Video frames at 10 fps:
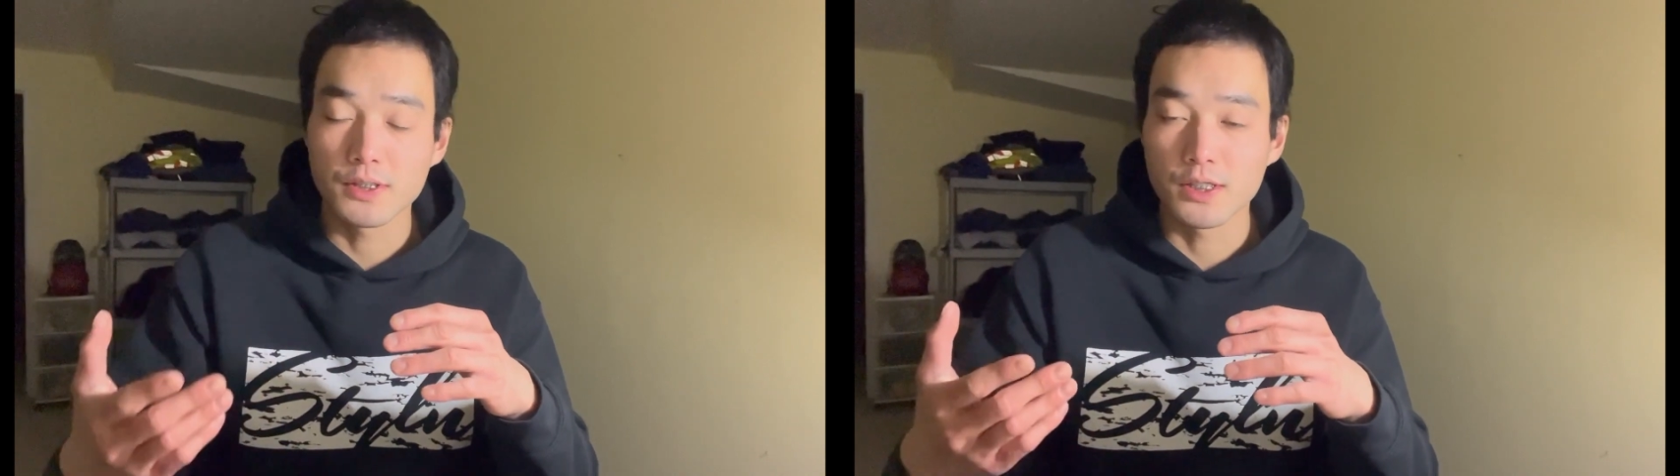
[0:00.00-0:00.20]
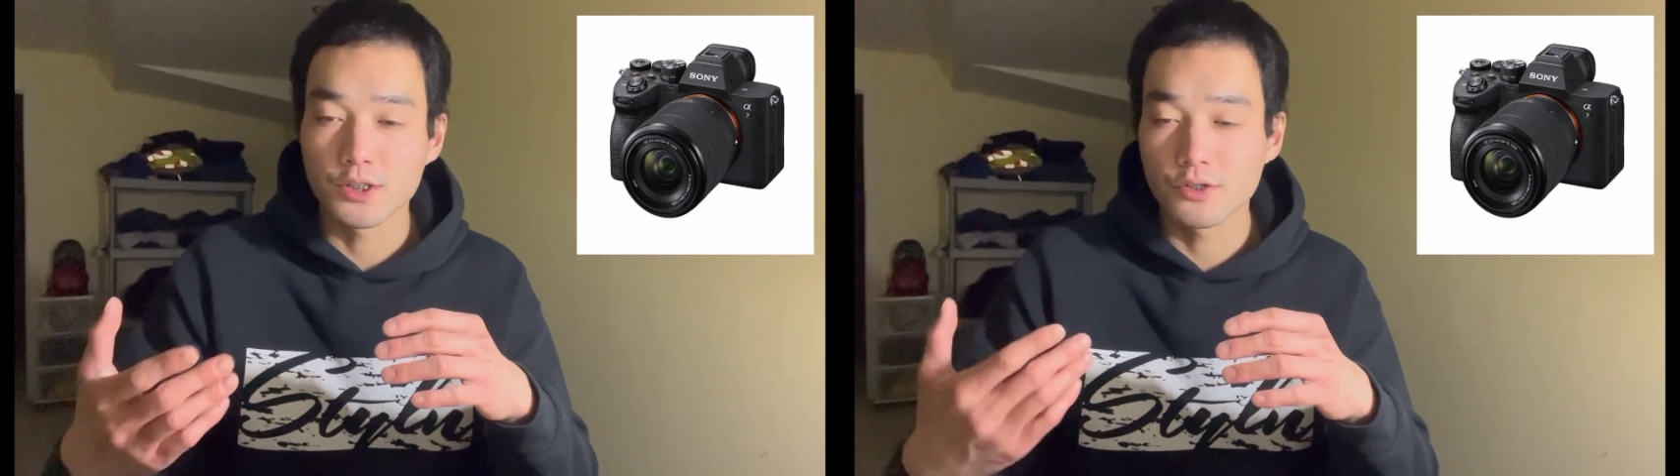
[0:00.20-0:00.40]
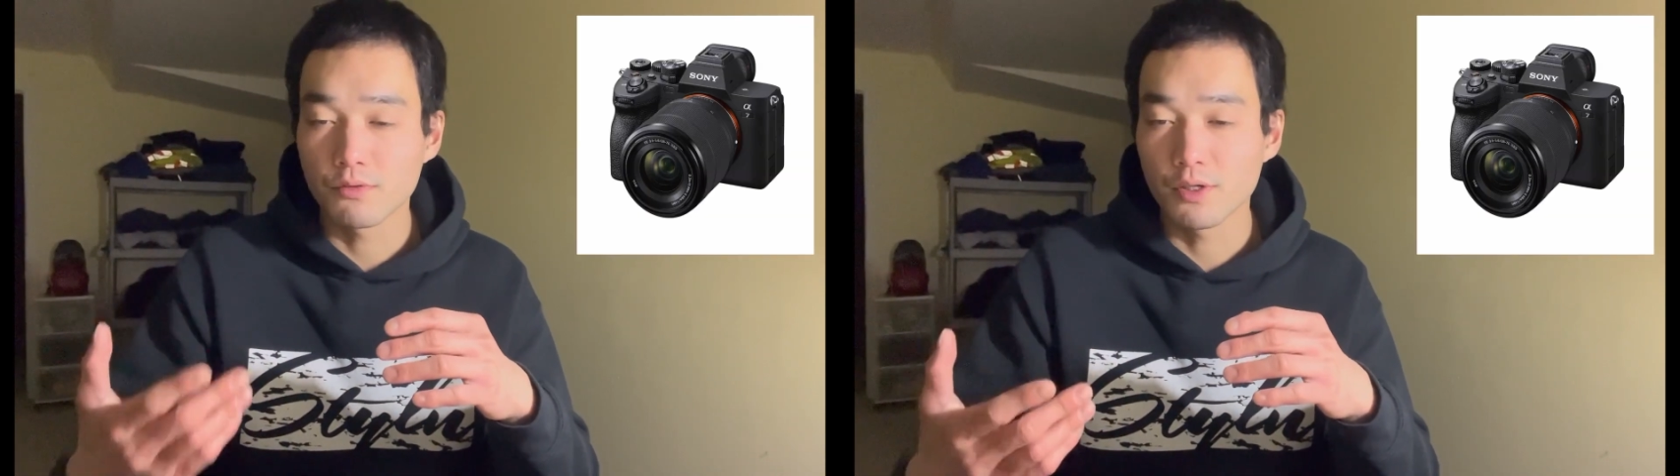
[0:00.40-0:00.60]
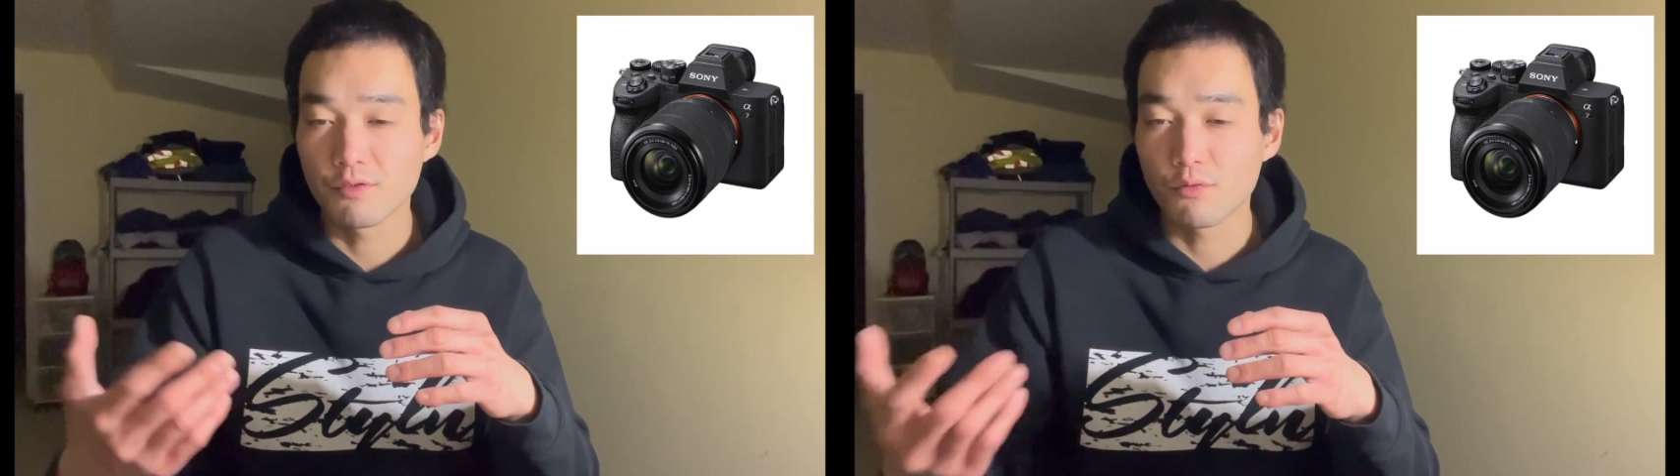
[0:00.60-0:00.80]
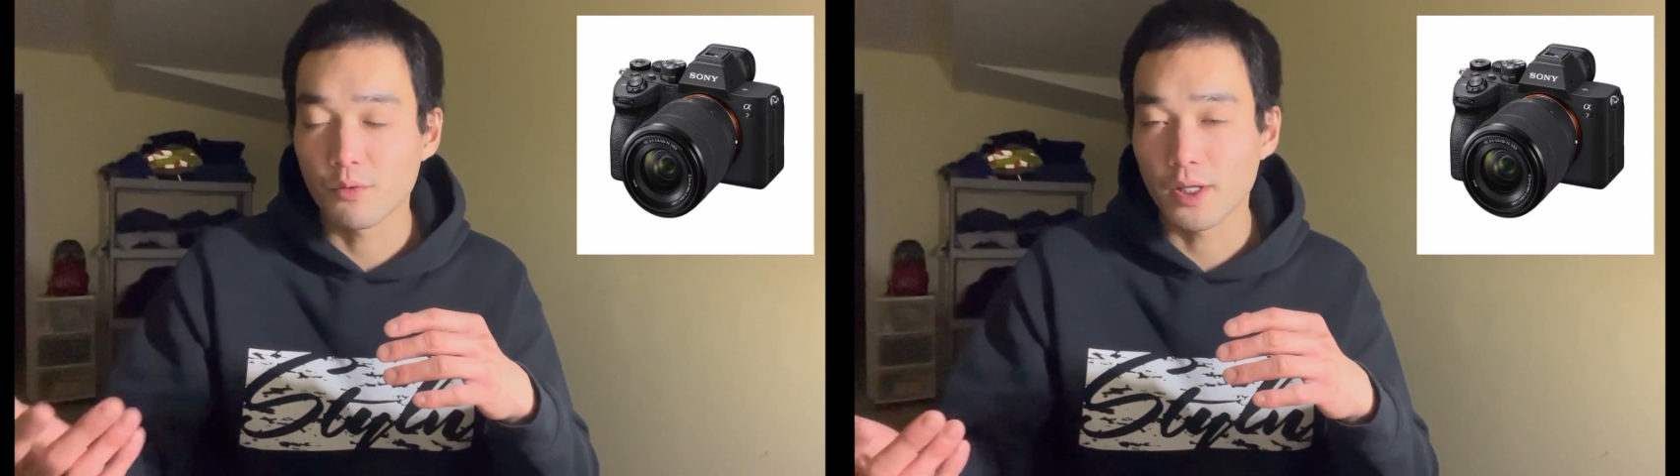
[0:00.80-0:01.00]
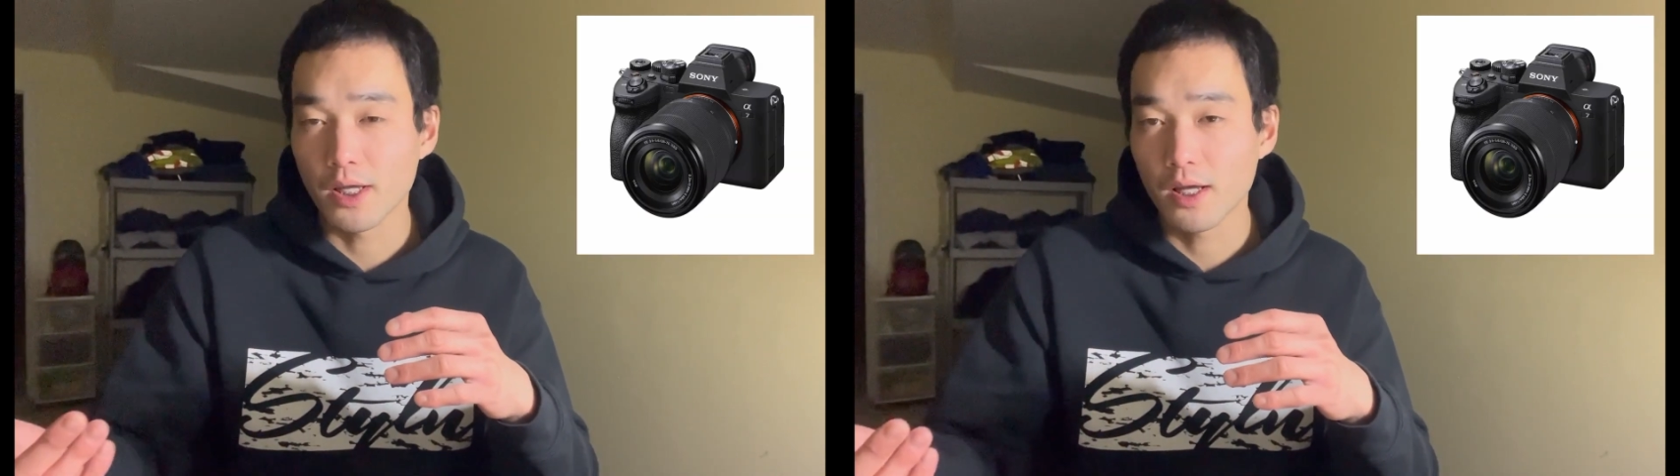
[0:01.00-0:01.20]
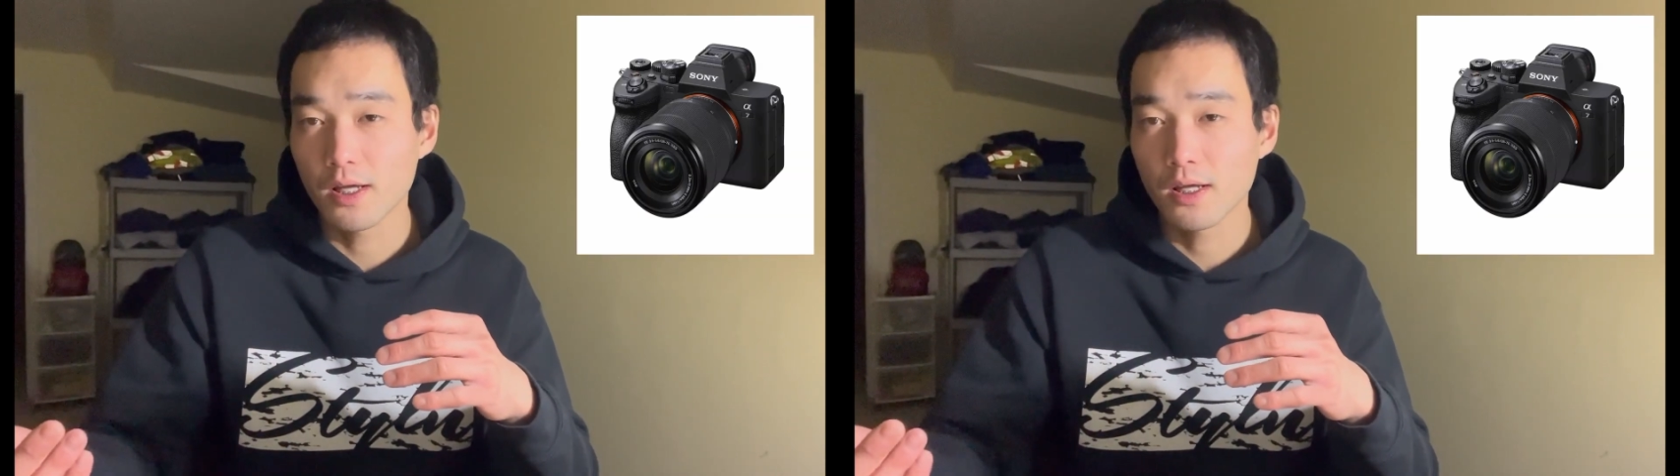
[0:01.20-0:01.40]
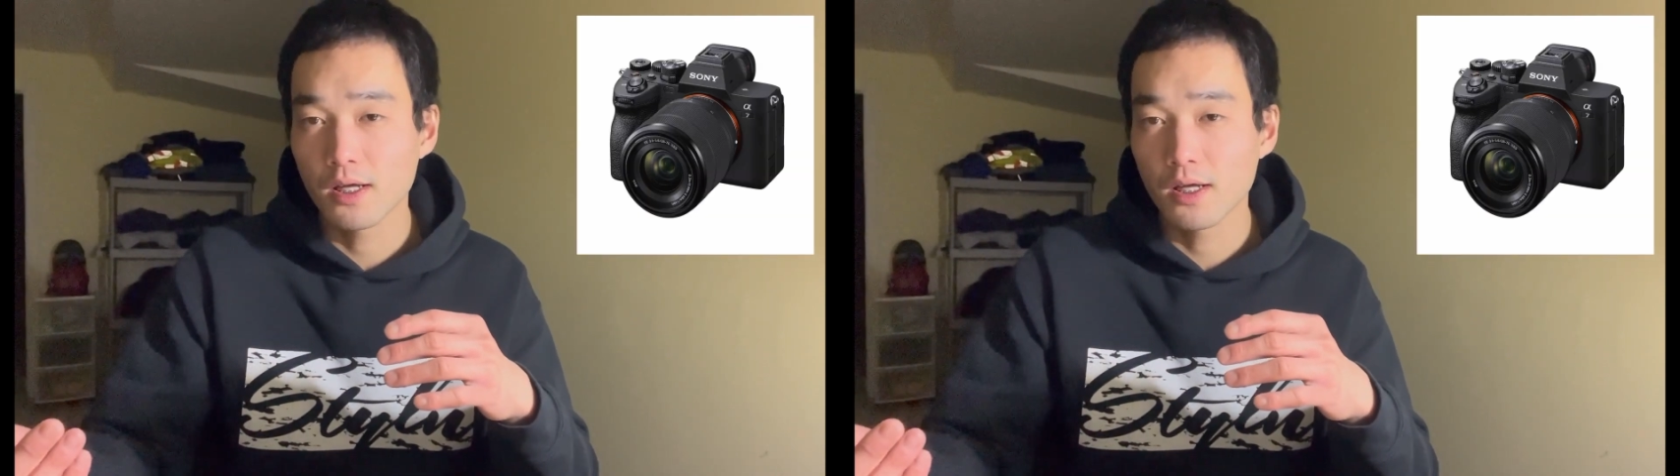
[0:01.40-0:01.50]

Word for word: Sony 4K,